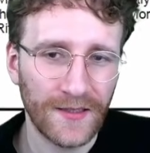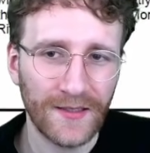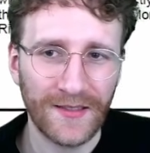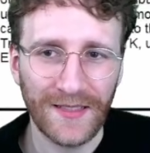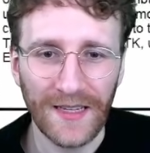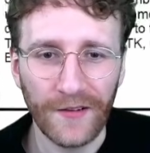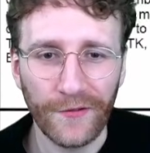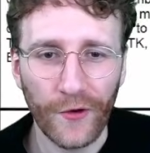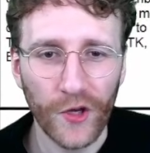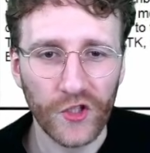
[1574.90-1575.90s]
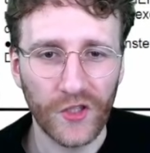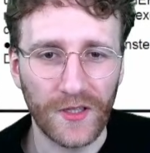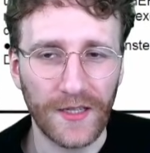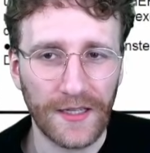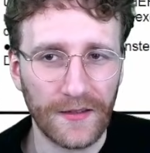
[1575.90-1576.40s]
They
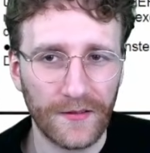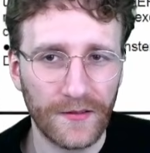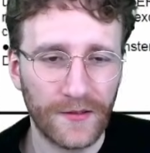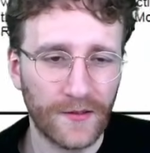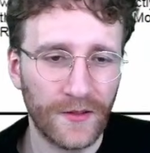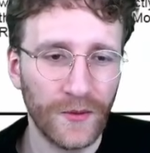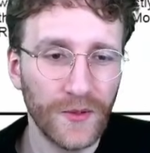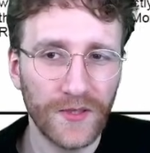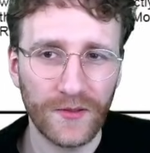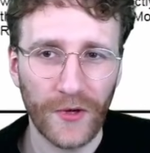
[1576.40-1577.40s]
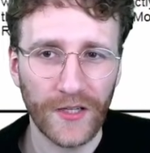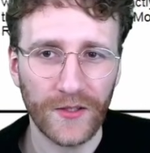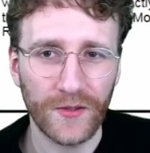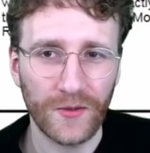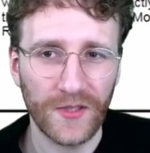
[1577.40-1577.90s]
unfortunately use
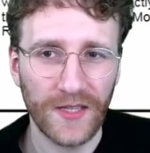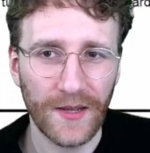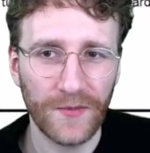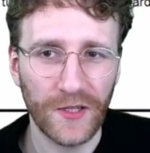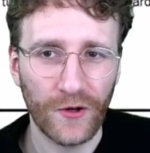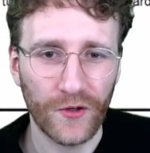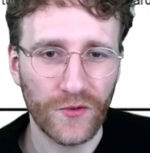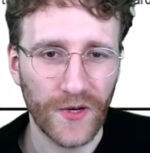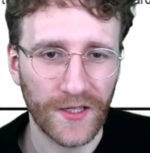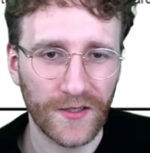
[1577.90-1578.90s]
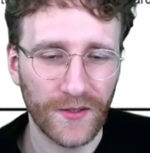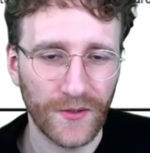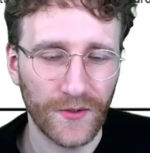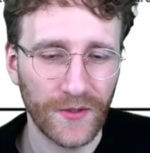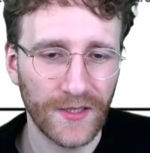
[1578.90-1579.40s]
Stratos to snipe the contract,
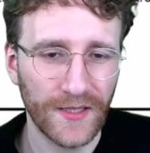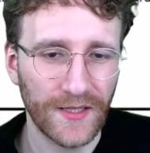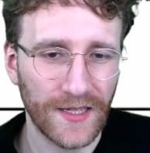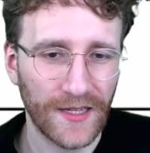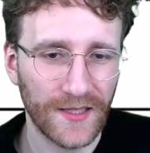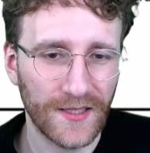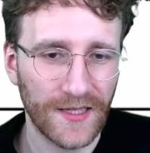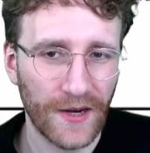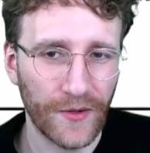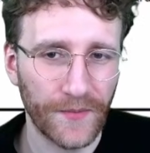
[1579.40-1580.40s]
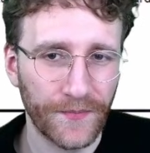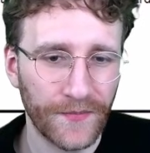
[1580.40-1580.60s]
so this is getting scary.